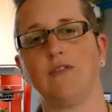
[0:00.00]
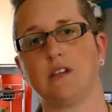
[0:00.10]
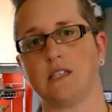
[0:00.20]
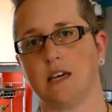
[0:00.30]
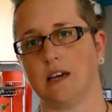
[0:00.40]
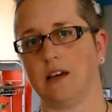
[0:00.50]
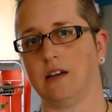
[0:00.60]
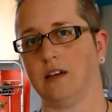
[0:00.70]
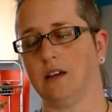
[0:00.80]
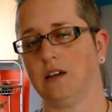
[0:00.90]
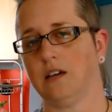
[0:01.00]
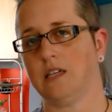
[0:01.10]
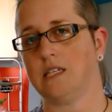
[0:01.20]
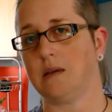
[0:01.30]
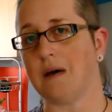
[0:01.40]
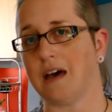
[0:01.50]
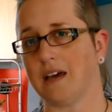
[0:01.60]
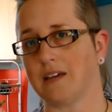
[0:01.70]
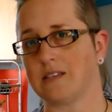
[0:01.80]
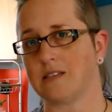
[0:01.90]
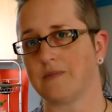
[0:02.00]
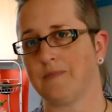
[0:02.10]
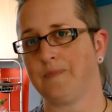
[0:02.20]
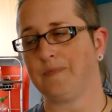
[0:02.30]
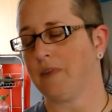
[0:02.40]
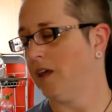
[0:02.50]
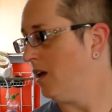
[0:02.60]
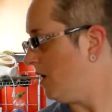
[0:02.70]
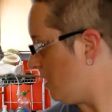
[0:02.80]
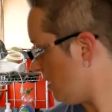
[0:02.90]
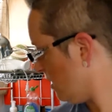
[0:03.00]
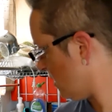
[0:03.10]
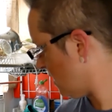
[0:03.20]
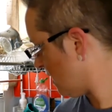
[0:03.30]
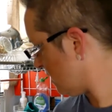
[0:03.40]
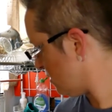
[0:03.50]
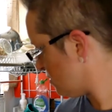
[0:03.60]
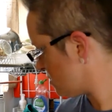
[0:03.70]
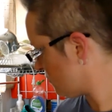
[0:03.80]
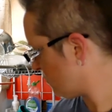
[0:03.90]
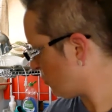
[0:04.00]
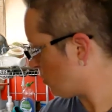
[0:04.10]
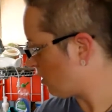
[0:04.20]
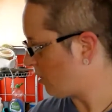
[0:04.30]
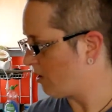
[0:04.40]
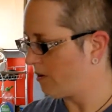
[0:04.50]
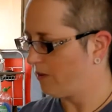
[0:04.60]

to 10 tea bags. I use 4